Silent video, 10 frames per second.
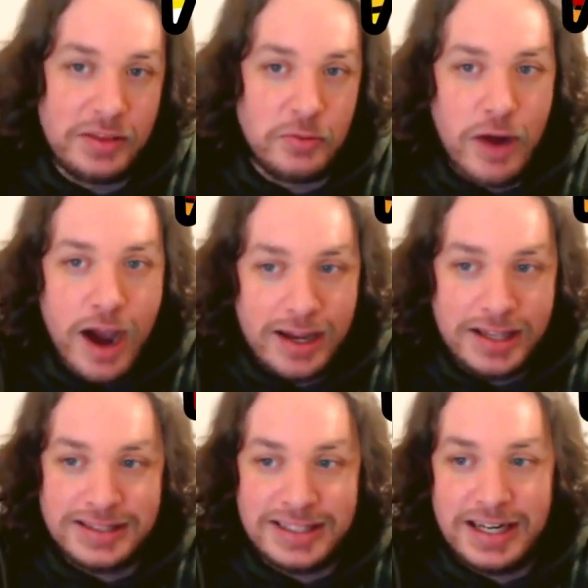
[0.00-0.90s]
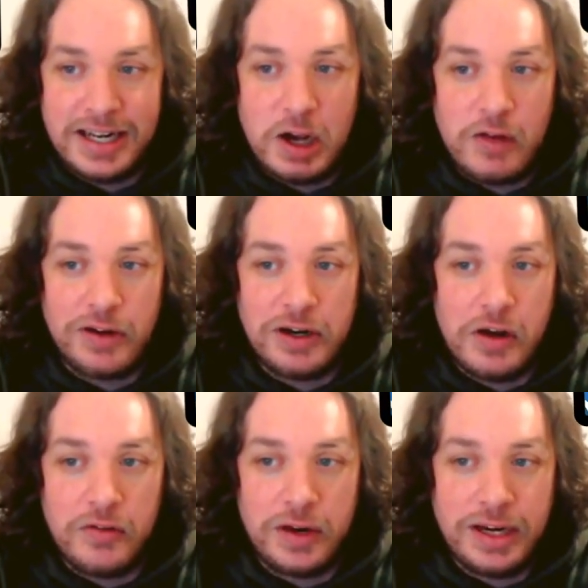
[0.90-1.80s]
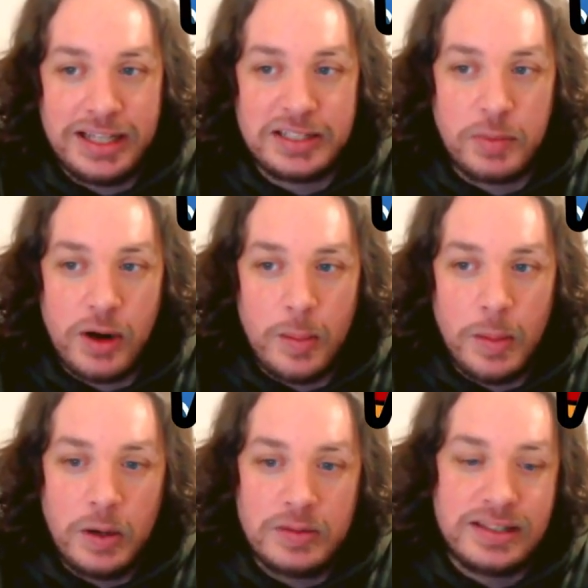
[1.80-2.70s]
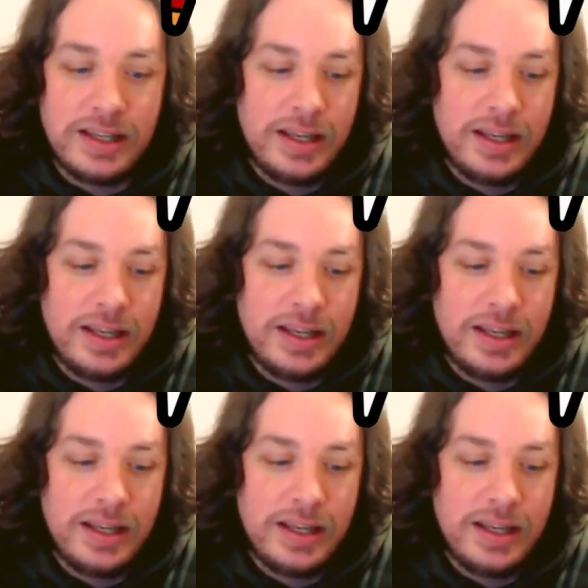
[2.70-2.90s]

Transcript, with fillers: The Rock has said it over and over in his promos.